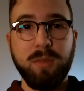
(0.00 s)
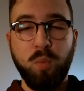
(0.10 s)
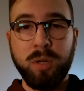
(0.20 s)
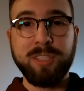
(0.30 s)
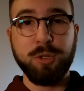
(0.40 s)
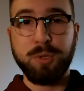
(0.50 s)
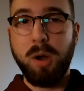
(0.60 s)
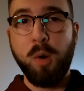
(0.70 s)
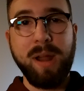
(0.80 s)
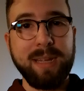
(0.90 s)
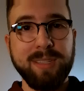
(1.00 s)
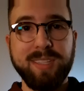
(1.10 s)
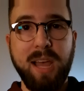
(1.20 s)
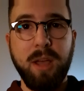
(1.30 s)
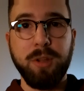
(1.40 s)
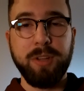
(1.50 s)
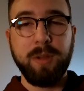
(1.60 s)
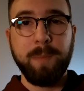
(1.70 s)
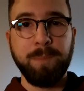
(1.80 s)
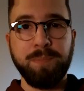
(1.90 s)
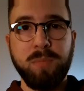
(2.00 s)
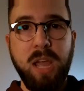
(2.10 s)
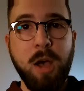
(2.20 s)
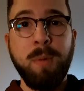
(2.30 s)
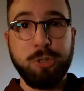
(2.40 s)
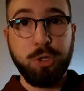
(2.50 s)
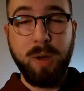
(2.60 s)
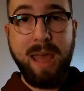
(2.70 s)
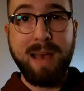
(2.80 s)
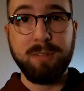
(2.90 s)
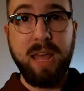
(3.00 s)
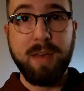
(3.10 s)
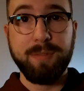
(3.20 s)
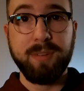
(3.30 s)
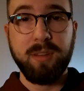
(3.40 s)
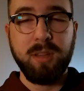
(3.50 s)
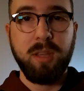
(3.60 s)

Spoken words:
once those are all reconciled, how much do I have left?